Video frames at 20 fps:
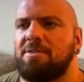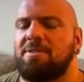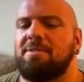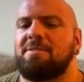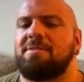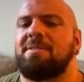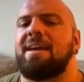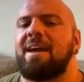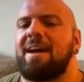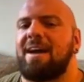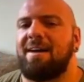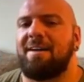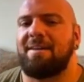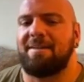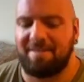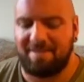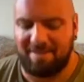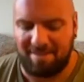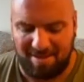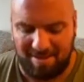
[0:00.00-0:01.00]
Yeah.
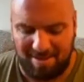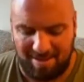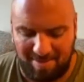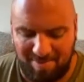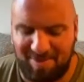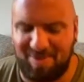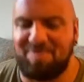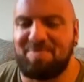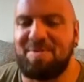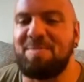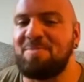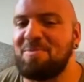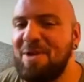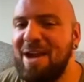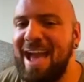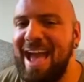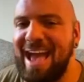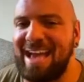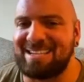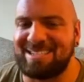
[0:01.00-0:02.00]
But if people
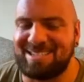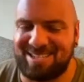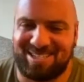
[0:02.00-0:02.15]
ask,